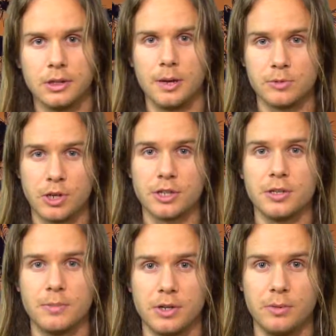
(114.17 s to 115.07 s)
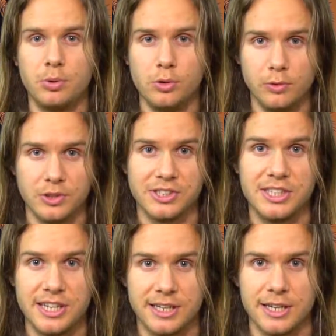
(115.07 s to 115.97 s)
I'm talking about approval
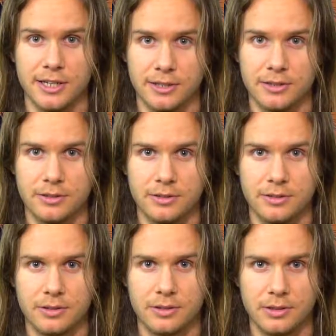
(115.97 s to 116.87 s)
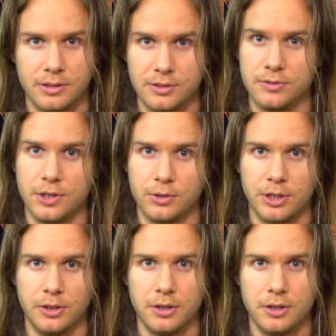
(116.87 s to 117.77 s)
seeking in this video
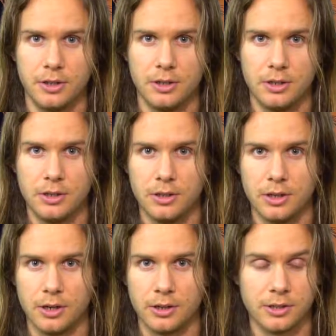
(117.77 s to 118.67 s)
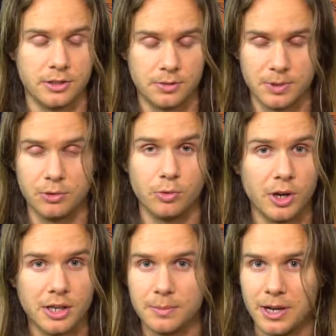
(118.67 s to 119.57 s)
here because it's been
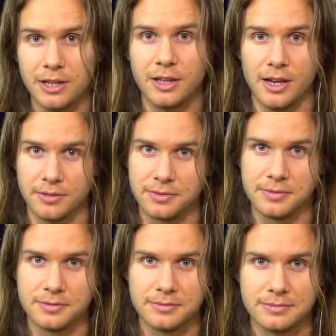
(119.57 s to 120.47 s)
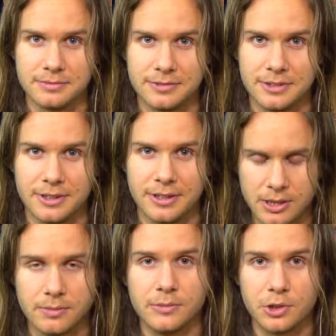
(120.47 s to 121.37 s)
running my life.
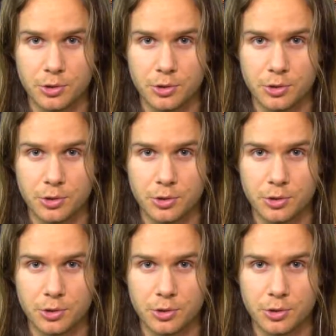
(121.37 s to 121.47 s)
It